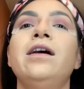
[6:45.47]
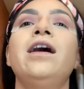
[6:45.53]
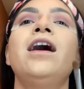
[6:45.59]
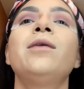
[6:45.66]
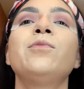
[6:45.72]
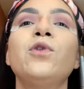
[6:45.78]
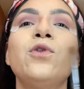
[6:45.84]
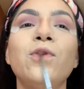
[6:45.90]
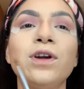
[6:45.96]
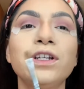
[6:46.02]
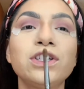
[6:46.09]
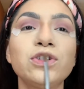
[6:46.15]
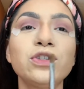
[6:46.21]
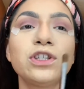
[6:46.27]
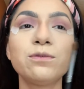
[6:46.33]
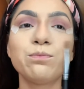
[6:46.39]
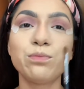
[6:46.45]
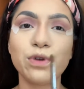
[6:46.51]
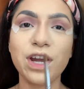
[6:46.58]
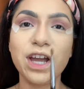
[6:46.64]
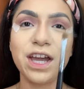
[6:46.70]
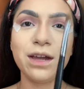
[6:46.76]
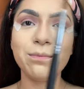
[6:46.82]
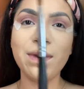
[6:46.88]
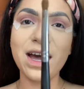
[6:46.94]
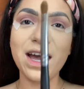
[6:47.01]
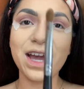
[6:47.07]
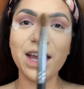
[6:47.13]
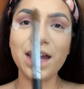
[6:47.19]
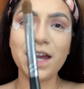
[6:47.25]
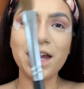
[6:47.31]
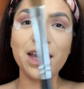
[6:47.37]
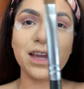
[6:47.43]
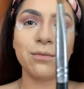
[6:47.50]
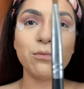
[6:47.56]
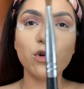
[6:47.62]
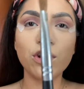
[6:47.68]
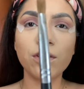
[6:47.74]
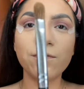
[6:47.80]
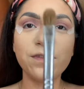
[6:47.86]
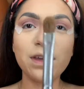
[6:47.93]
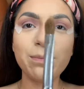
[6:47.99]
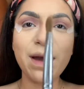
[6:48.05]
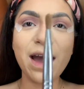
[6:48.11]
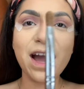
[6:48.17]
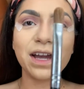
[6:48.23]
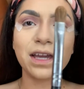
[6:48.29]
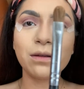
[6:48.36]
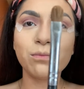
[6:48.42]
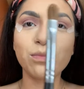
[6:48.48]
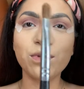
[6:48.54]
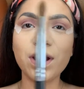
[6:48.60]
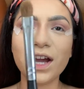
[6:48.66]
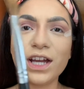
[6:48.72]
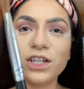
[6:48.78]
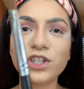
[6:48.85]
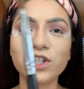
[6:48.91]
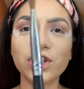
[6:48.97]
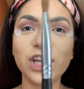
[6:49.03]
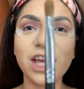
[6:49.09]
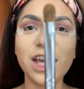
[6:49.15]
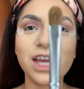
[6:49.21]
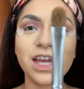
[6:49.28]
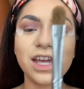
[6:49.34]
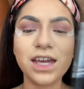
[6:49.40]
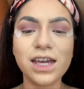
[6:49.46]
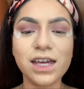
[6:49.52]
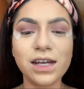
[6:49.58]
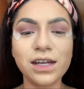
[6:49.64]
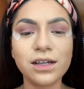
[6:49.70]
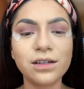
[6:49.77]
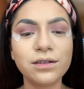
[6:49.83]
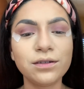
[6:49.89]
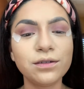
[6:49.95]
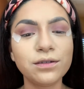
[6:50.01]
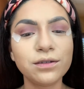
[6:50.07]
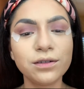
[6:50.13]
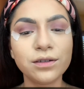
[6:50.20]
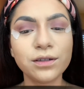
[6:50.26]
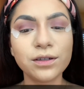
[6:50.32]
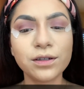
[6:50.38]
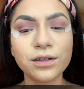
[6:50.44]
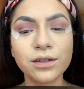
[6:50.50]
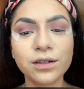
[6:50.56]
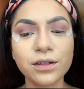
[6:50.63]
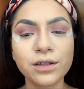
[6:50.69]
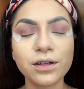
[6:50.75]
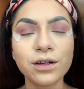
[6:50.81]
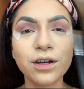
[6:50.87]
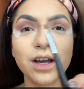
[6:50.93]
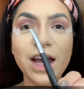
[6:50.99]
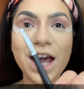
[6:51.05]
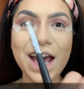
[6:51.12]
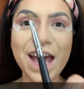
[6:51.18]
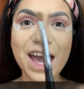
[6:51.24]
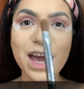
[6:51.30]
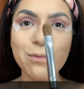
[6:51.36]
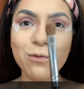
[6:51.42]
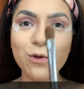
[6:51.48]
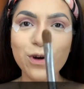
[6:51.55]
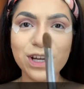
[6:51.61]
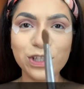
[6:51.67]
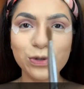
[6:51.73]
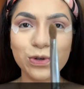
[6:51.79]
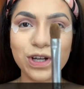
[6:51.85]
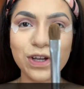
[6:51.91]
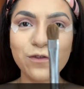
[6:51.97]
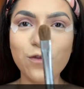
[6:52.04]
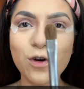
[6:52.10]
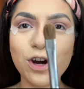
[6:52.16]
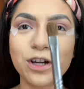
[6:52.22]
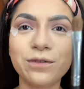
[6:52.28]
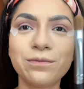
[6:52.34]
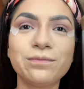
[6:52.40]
I'm going to spray my Morphe packing brush in M124.